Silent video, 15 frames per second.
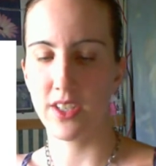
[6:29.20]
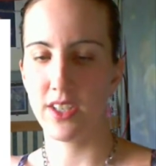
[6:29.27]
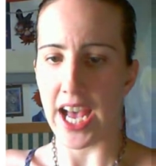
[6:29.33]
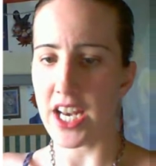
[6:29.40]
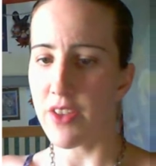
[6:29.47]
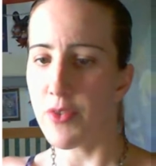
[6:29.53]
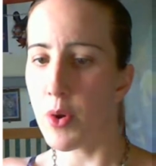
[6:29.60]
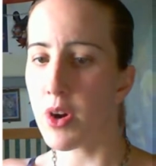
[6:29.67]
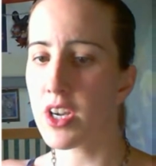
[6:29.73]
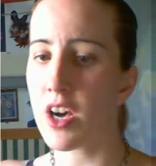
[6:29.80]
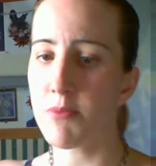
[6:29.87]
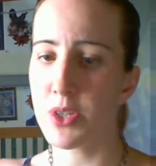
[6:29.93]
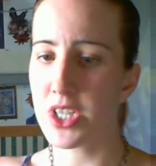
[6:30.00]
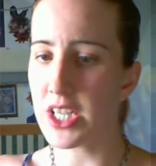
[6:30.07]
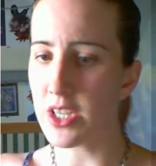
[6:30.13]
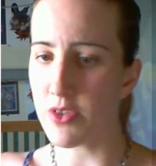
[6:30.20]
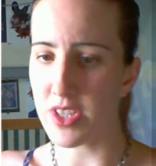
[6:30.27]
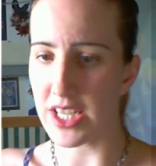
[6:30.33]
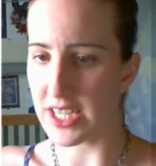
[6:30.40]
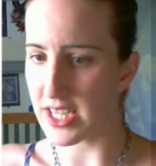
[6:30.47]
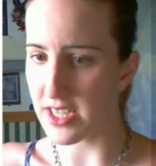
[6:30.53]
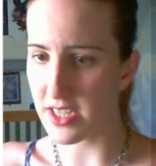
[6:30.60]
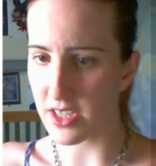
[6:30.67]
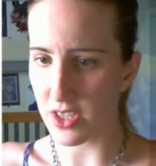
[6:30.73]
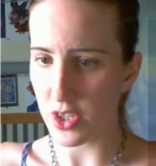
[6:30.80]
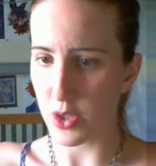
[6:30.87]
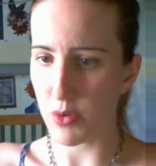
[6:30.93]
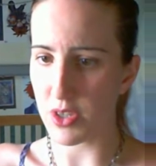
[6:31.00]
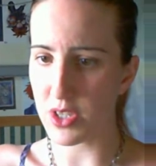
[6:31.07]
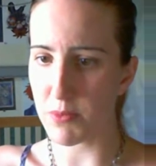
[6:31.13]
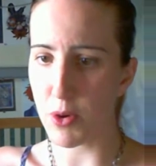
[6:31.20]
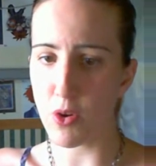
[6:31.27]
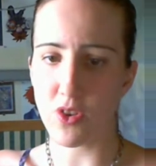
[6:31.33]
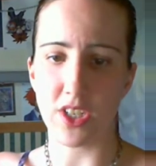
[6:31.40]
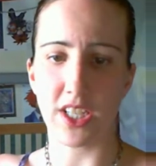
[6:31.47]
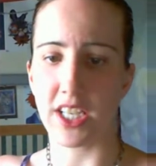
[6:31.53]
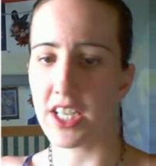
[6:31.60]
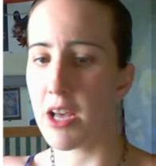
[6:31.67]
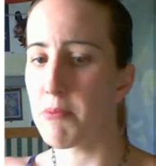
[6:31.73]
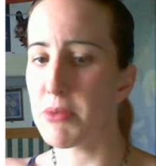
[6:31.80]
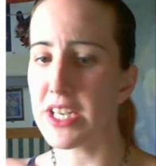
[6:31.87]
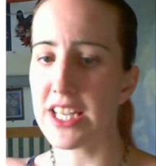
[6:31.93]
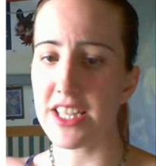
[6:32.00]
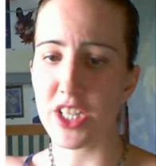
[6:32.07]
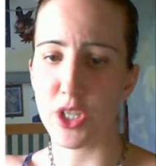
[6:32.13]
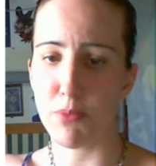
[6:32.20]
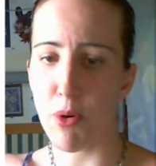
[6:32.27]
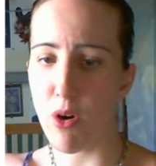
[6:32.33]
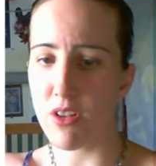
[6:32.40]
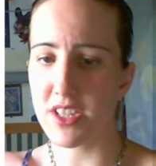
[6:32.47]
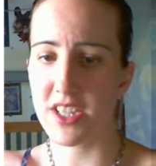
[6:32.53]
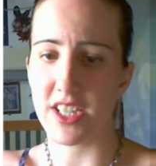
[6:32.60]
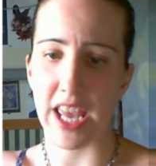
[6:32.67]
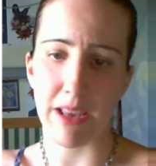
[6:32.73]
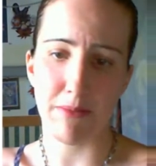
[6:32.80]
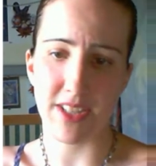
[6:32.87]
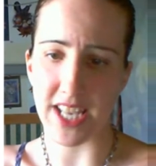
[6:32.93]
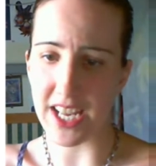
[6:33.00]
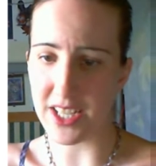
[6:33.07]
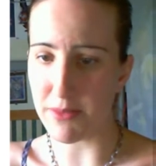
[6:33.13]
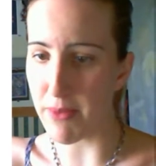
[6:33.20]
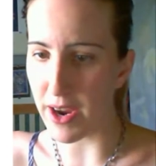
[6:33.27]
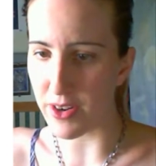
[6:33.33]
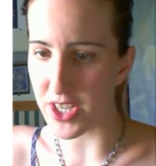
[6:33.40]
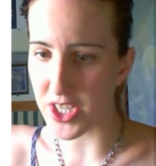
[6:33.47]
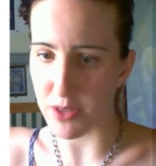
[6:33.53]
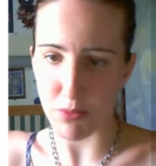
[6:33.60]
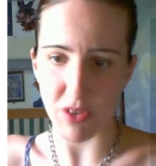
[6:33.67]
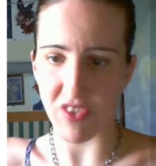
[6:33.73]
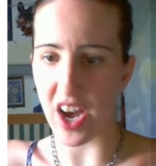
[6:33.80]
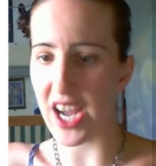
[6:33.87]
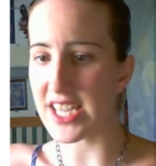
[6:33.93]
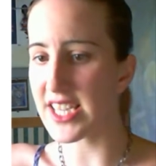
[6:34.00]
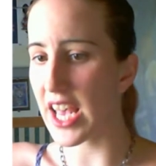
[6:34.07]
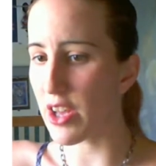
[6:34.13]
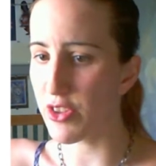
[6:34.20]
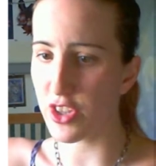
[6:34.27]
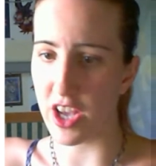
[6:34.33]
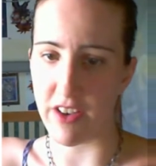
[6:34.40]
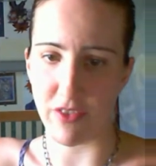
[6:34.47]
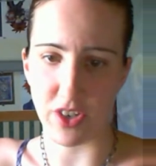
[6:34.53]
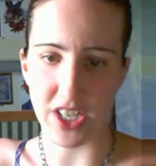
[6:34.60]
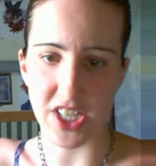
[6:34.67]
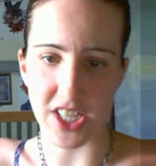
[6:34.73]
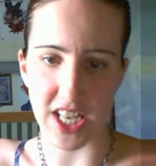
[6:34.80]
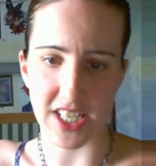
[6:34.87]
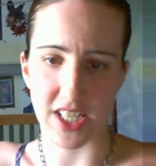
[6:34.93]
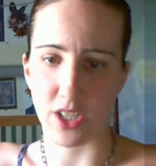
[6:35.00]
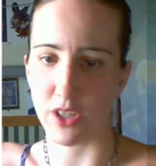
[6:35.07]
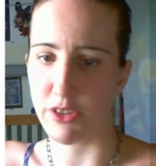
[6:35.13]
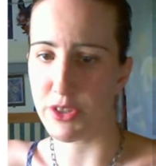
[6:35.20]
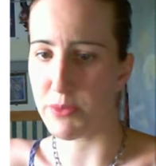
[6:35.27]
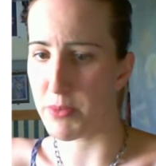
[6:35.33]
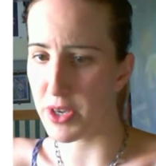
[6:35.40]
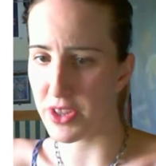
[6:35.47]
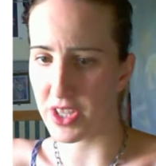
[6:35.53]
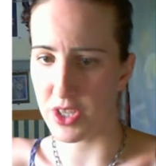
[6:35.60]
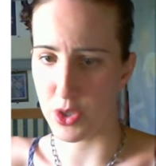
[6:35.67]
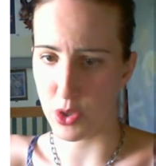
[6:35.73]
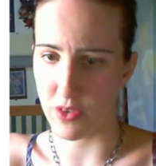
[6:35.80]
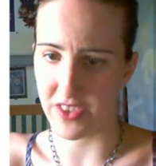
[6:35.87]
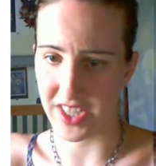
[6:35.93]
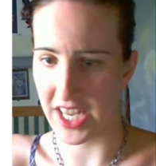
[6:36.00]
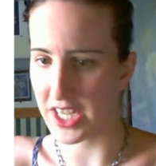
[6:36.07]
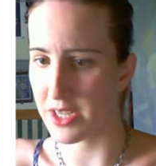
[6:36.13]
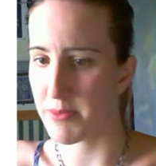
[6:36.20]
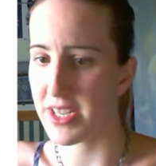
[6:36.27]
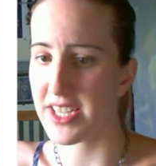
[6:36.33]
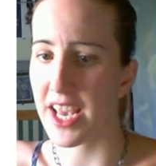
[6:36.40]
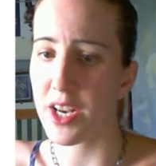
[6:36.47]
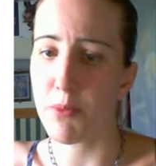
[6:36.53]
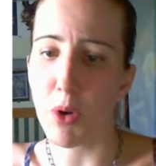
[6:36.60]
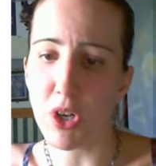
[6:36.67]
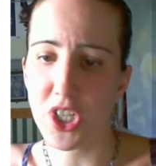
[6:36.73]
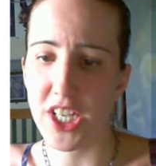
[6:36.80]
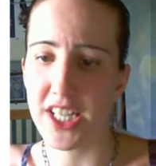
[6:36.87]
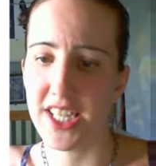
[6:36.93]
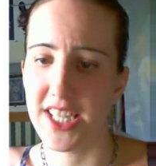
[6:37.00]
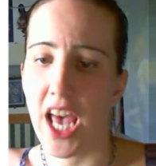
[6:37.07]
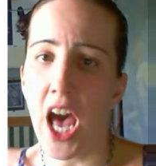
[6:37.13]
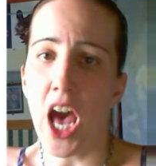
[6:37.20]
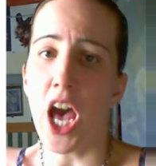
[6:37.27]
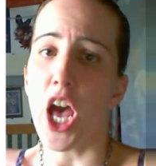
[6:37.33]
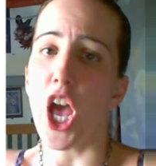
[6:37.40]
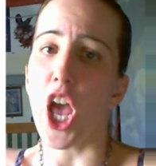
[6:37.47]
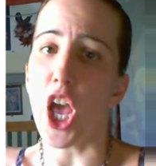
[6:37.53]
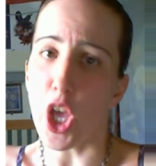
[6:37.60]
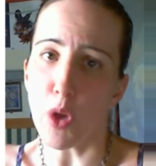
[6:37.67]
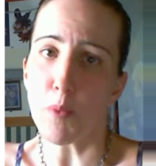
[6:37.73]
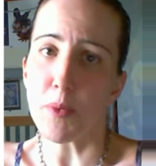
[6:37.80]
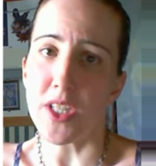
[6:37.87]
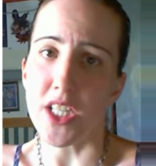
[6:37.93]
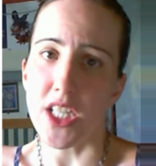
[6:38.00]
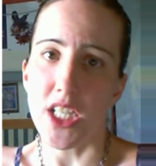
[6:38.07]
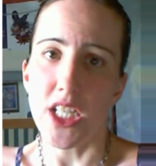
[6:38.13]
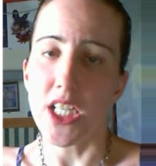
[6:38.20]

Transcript: And if you are commenting using Discus, you are supporting a company that supports same-sex marriage and provides health coverage that includes birth control, vasectomies, and abortions. Oops!